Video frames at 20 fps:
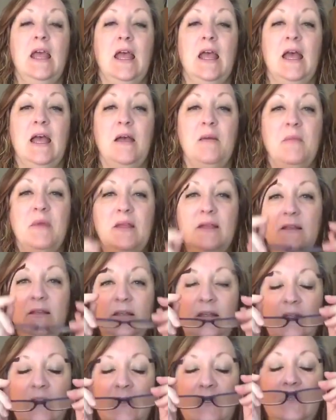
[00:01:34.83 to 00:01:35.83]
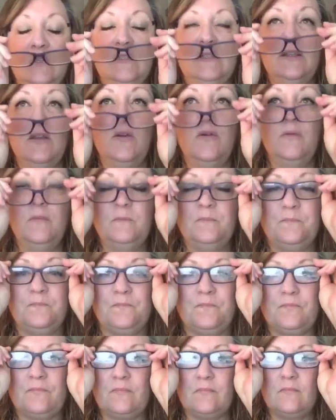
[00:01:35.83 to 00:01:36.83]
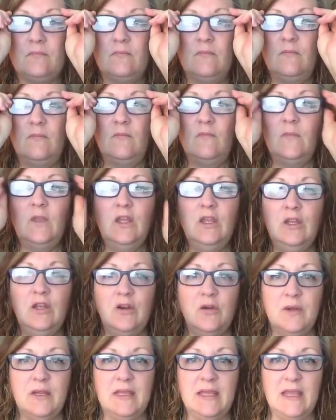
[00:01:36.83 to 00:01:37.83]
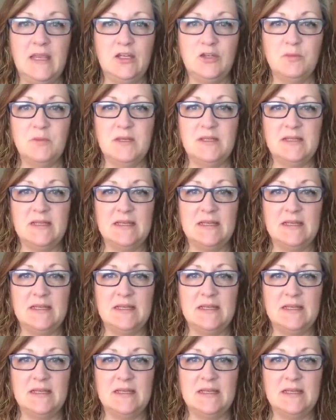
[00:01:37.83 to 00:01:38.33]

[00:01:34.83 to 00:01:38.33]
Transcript: So, engagement